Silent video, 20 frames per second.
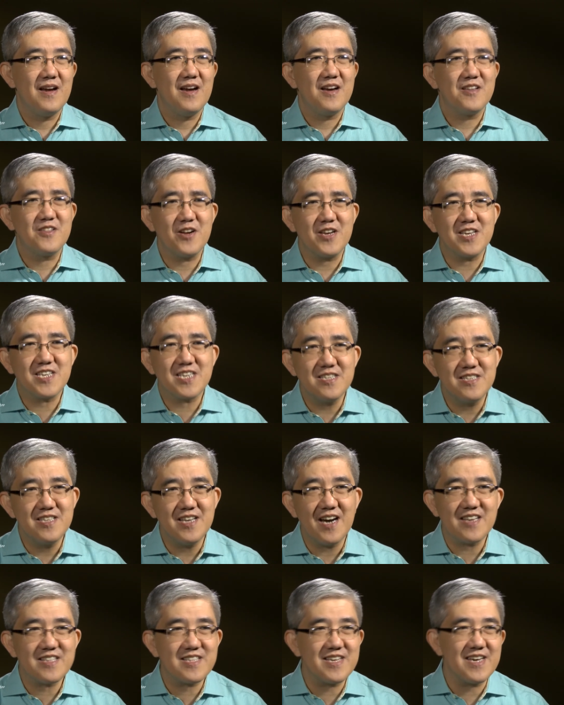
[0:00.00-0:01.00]
There is
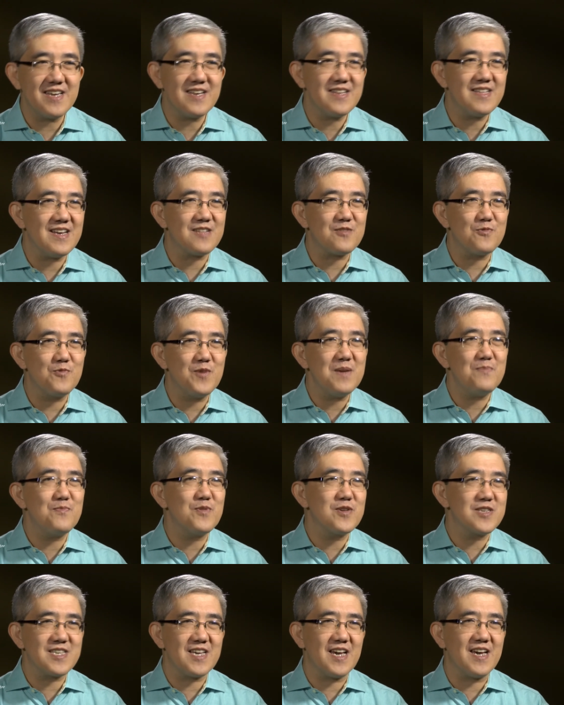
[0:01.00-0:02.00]
nothing that we
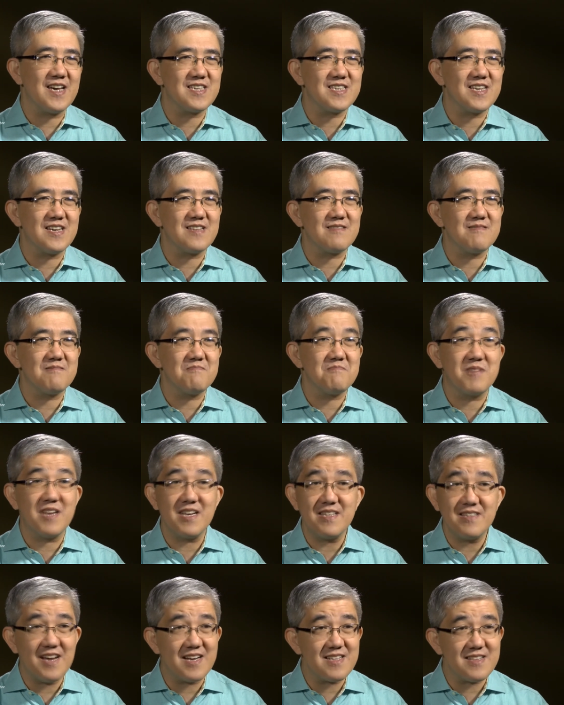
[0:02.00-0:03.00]
possess that
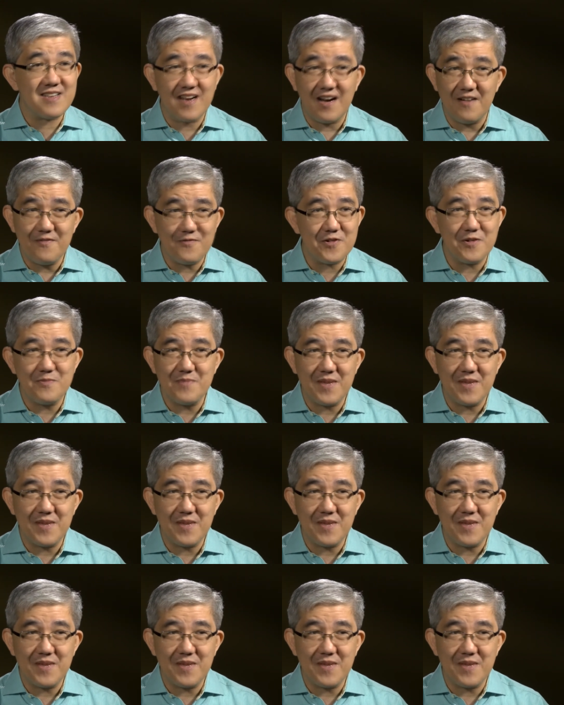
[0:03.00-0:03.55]
did not come from